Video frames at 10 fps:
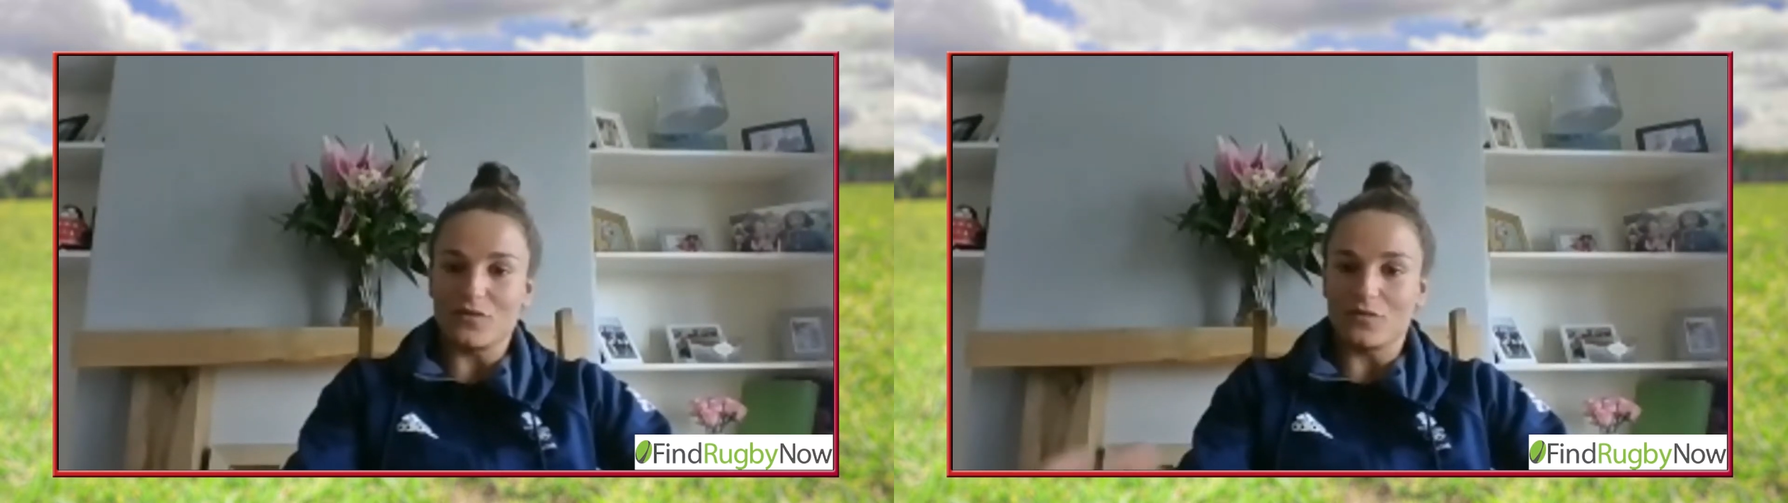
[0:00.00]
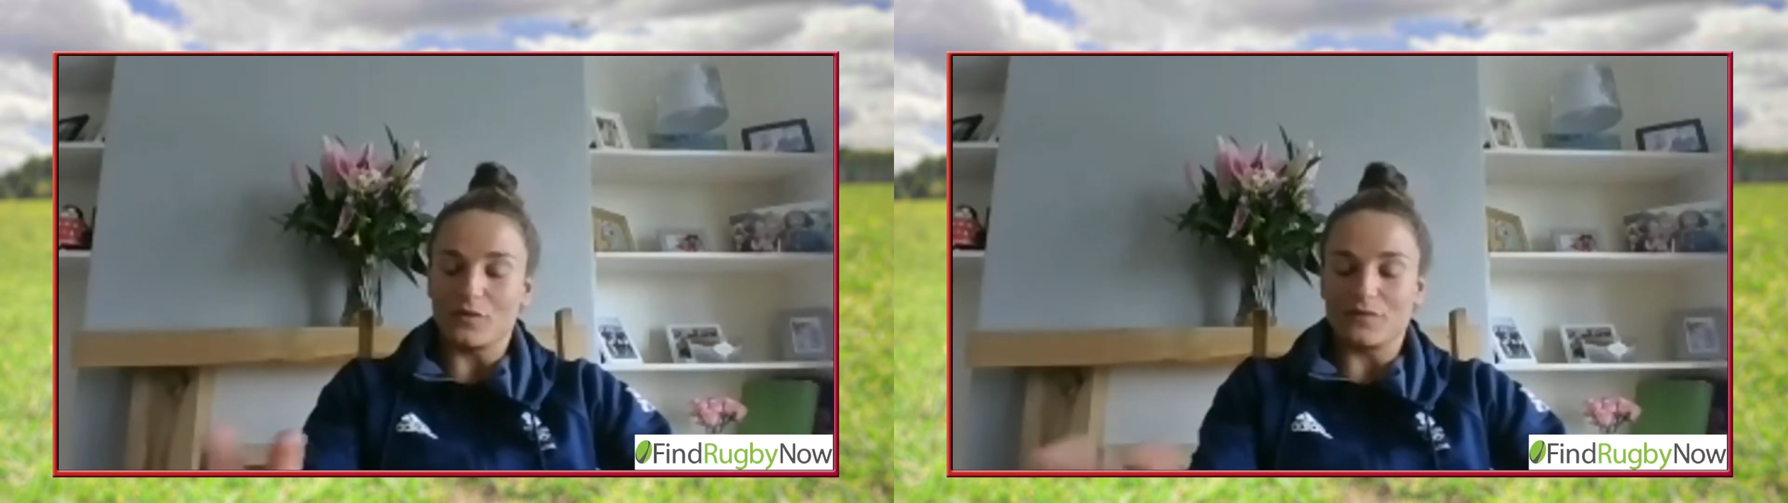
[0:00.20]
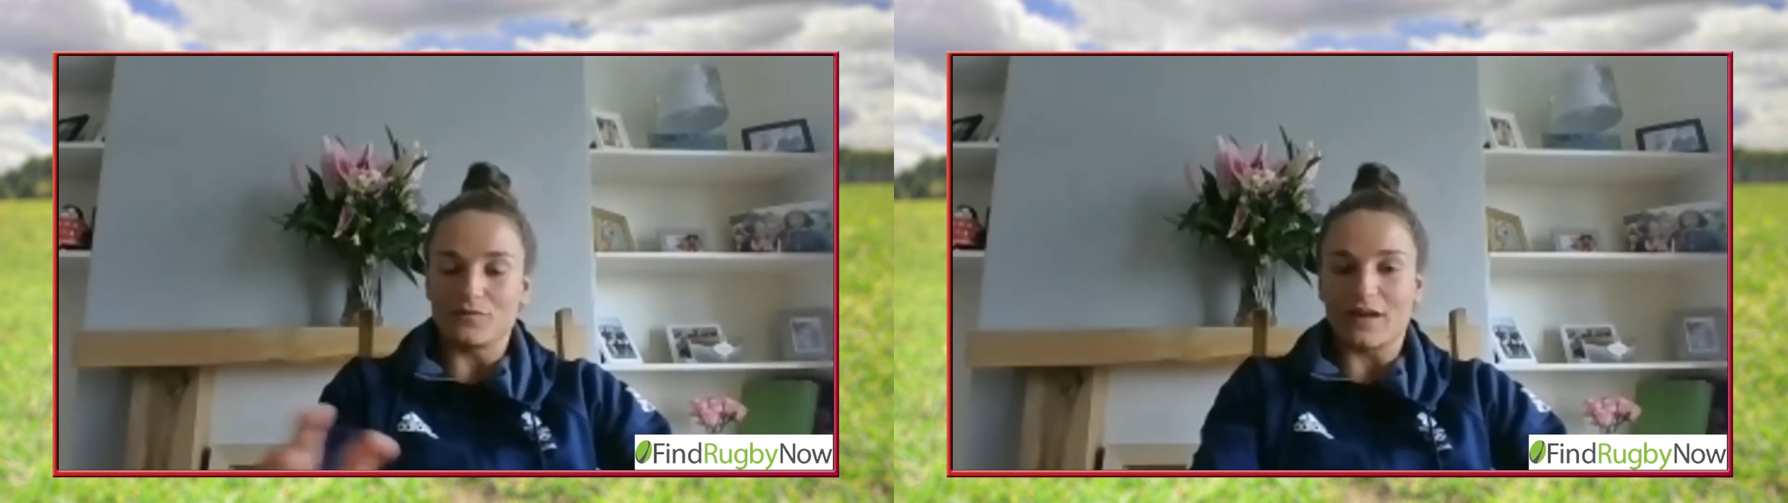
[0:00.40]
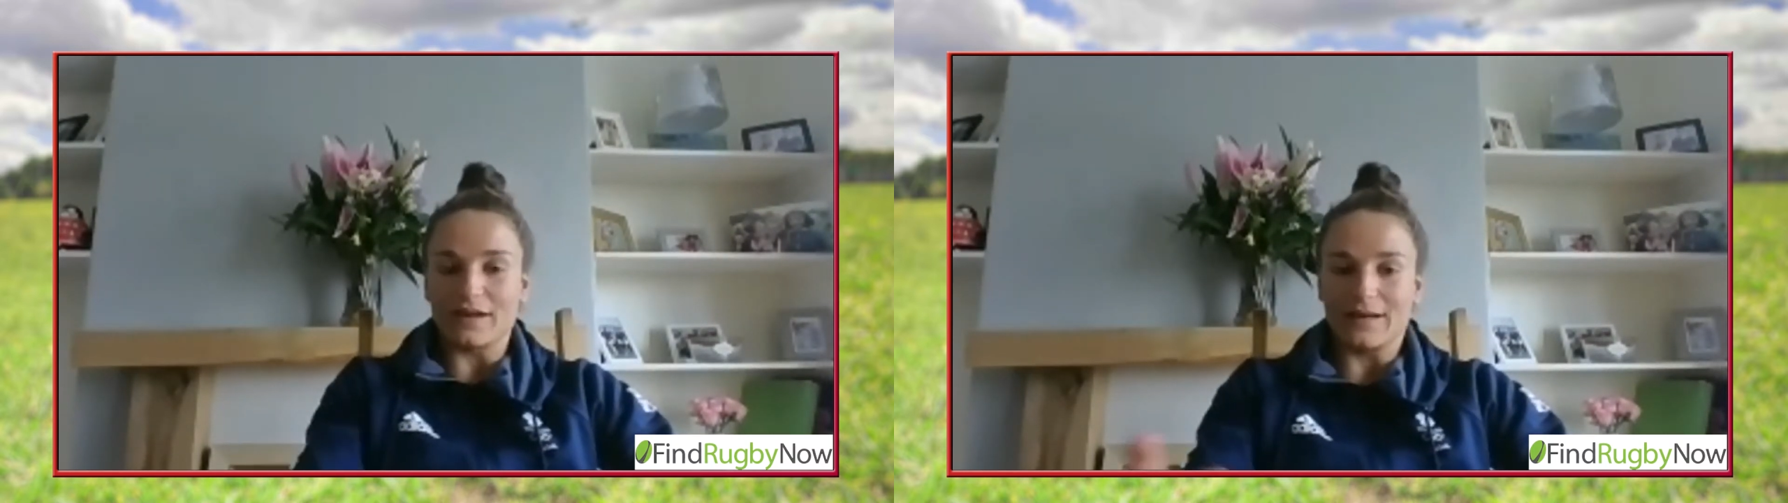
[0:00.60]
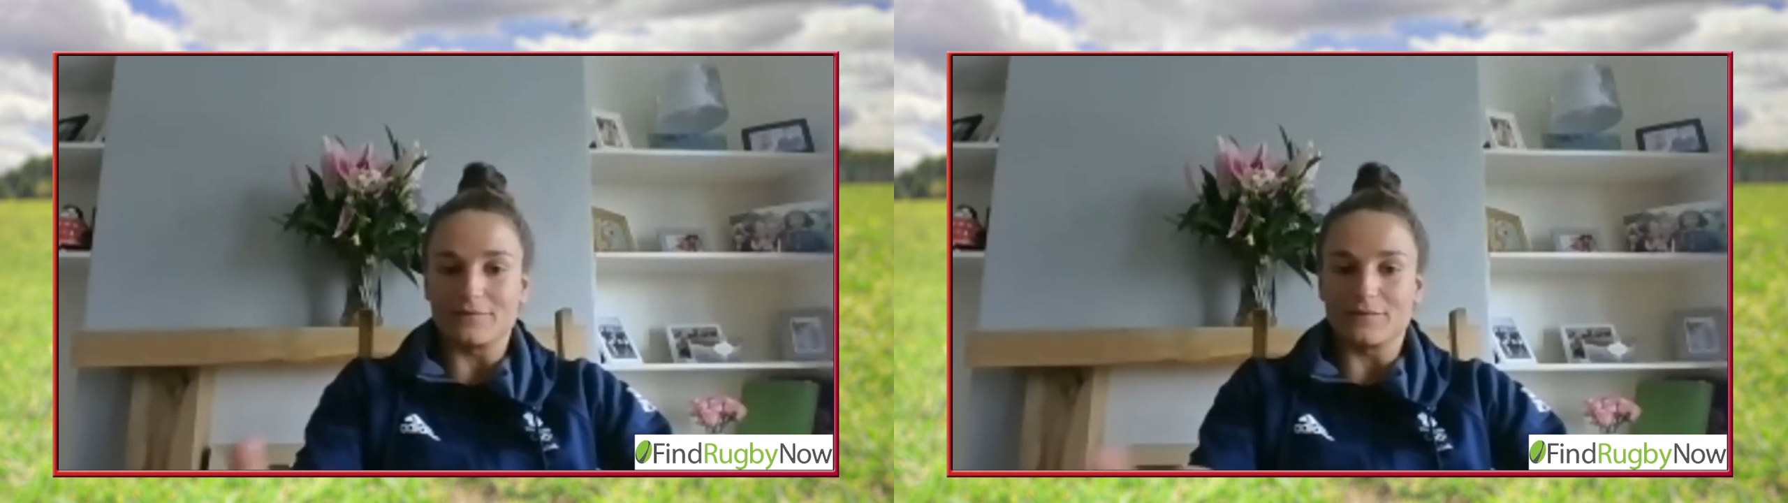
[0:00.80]
We
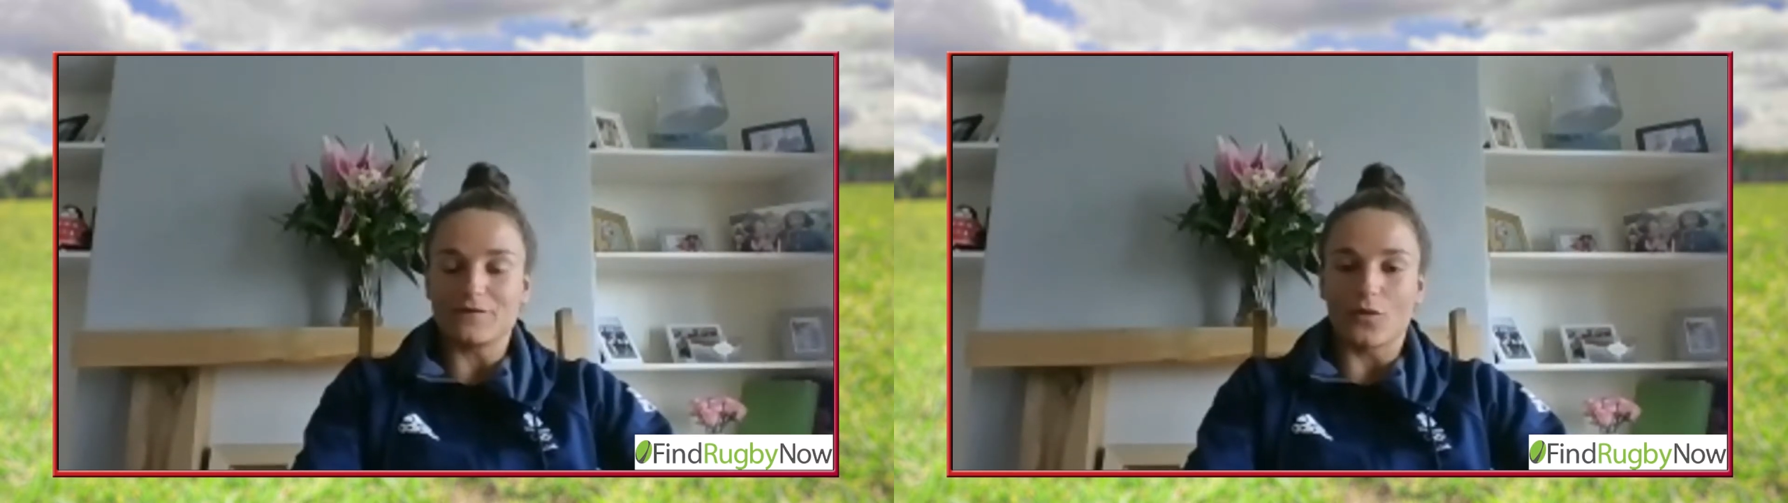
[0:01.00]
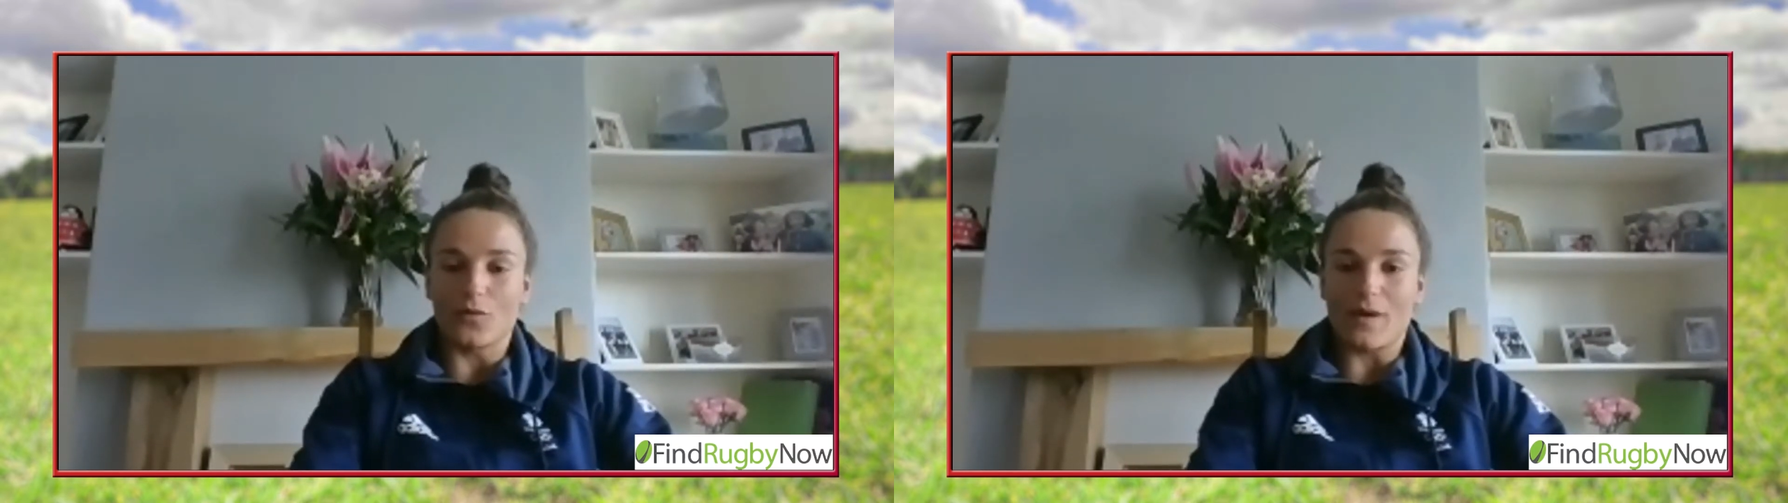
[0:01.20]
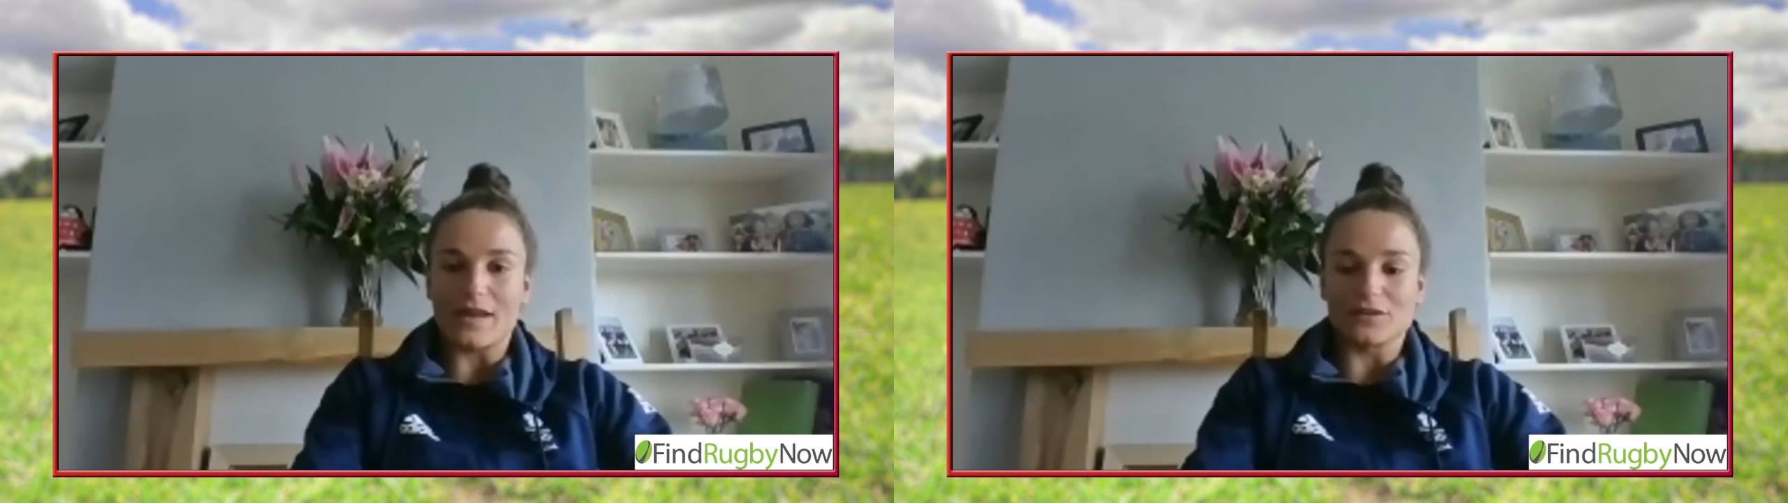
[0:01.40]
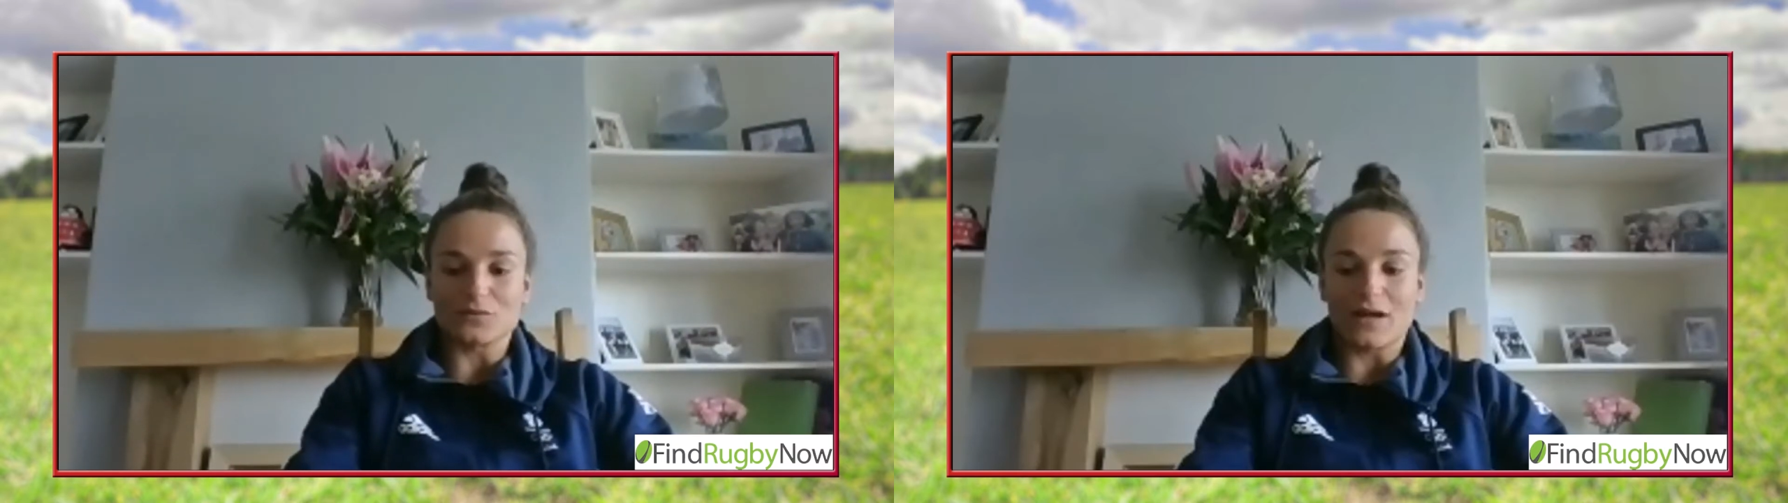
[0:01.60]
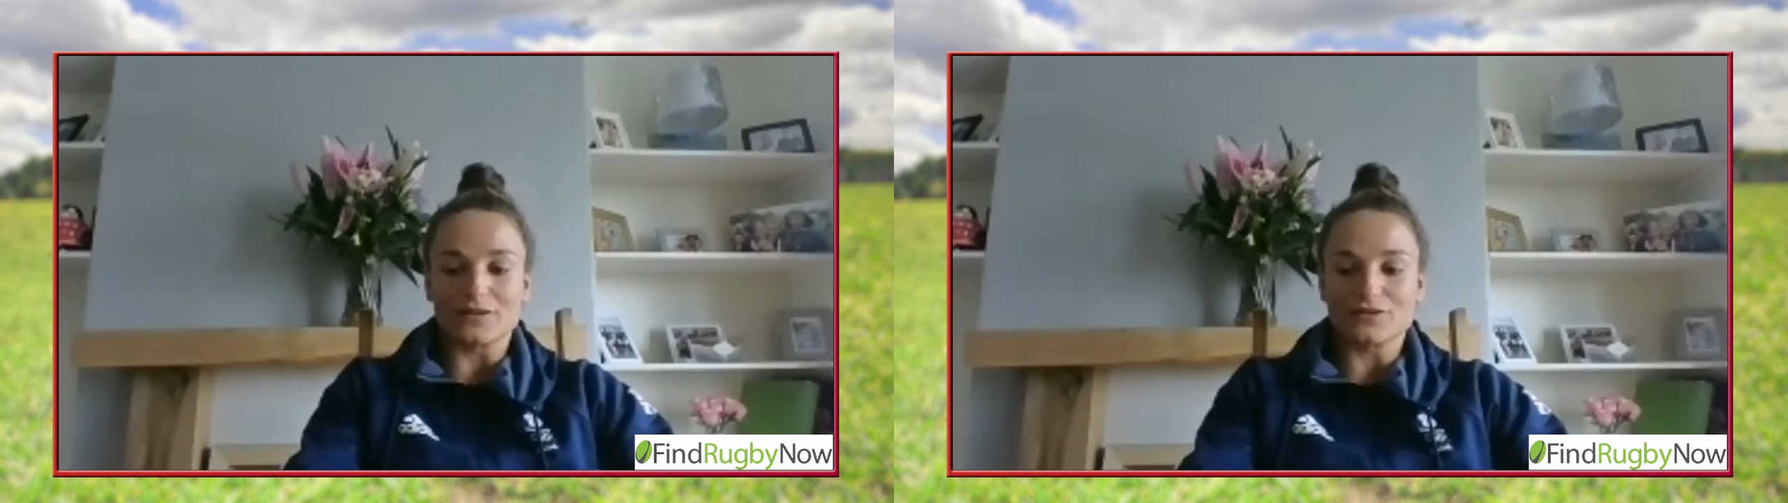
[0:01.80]
follow the men as
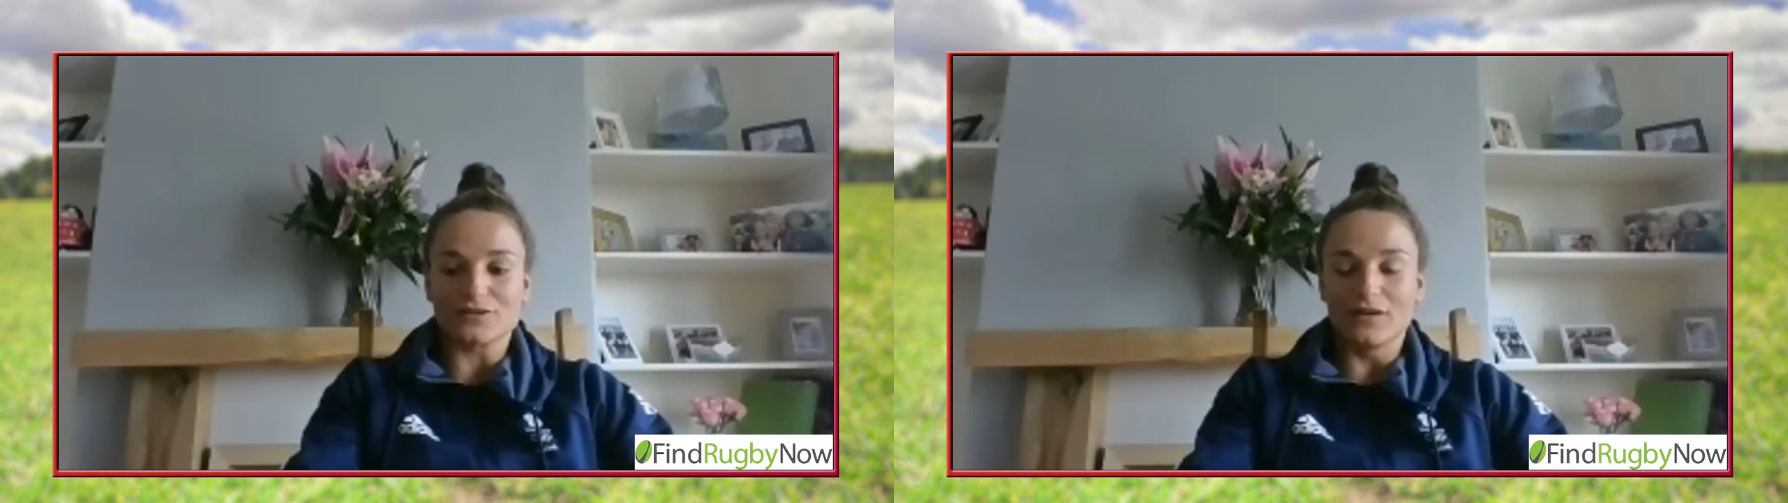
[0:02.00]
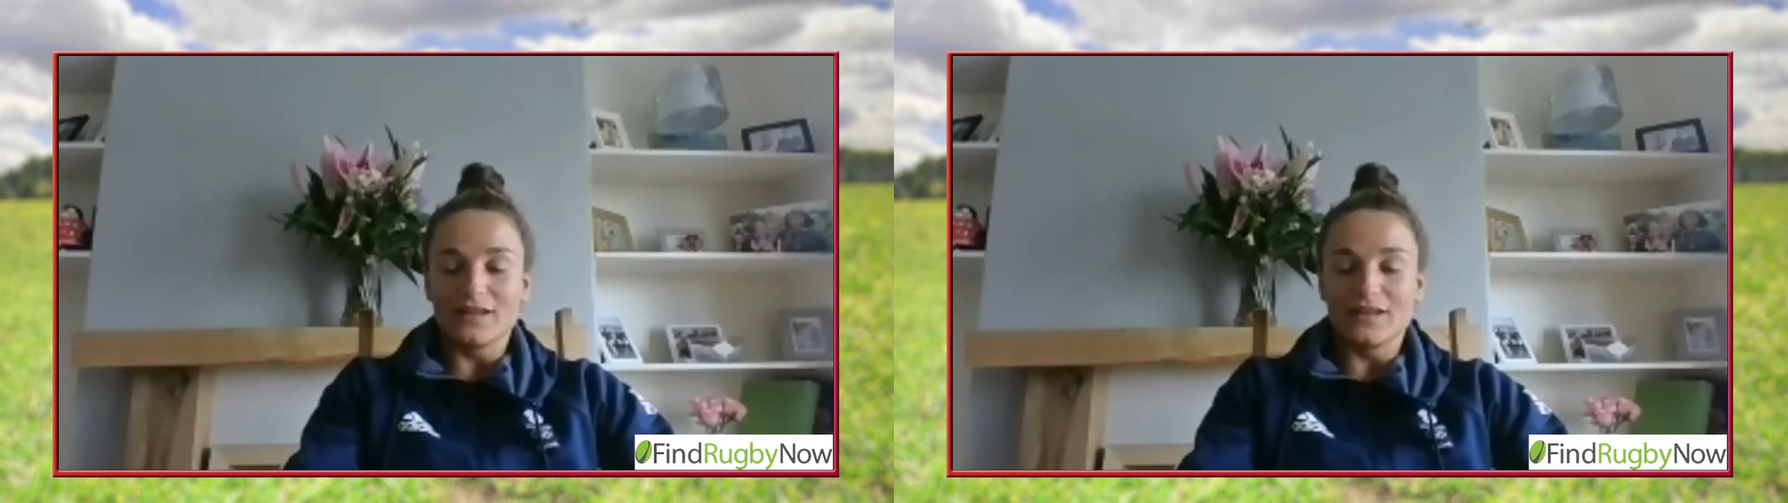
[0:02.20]
well, so